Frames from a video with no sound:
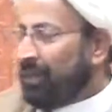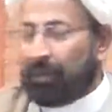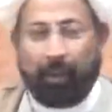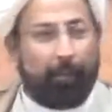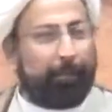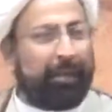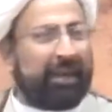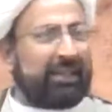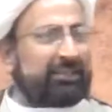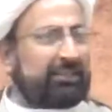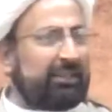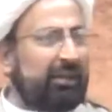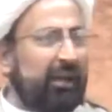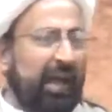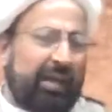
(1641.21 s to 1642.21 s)
Qamar
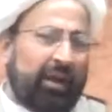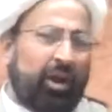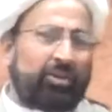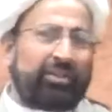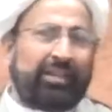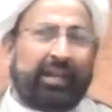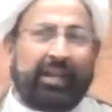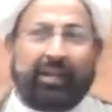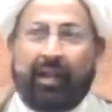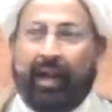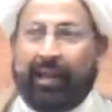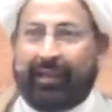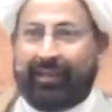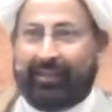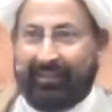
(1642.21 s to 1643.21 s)
is an ordinary
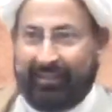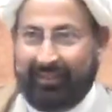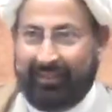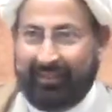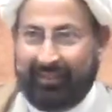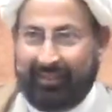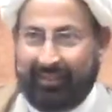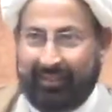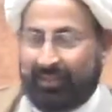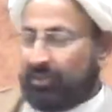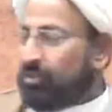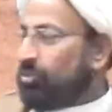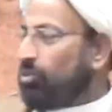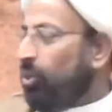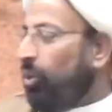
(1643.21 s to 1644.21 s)
guy.
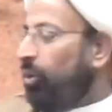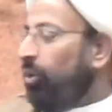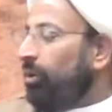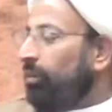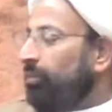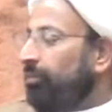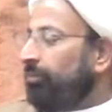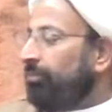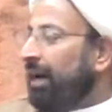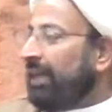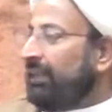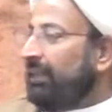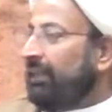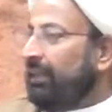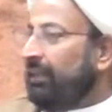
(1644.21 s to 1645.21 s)
So,
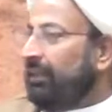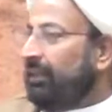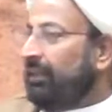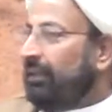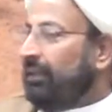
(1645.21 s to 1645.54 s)
by the